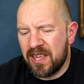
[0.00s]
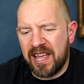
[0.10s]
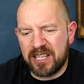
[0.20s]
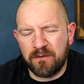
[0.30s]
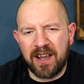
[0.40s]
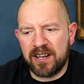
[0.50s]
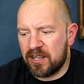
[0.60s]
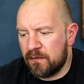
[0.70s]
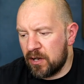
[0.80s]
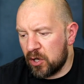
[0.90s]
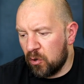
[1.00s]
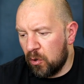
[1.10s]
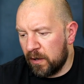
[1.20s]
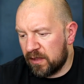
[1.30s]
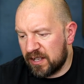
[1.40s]
It's fine giving it a go
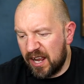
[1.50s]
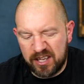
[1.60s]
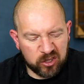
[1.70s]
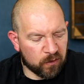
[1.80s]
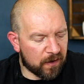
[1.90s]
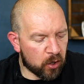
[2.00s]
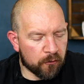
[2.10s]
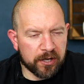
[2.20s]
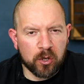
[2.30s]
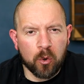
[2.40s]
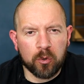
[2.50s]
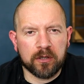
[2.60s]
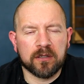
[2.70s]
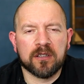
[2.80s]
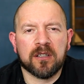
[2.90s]
with kind of stuff I already
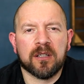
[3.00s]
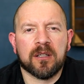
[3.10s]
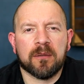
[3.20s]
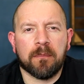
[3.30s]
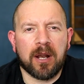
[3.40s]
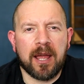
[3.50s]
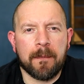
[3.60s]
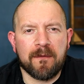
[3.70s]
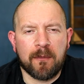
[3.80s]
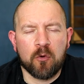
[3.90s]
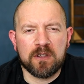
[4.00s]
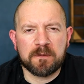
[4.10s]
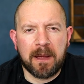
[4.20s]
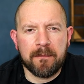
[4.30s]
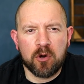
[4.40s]
own, but um, if I'm going to
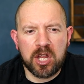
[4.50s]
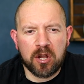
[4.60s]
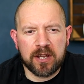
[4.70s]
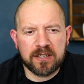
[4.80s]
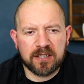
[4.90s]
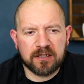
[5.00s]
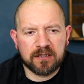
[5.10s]
spend money on it,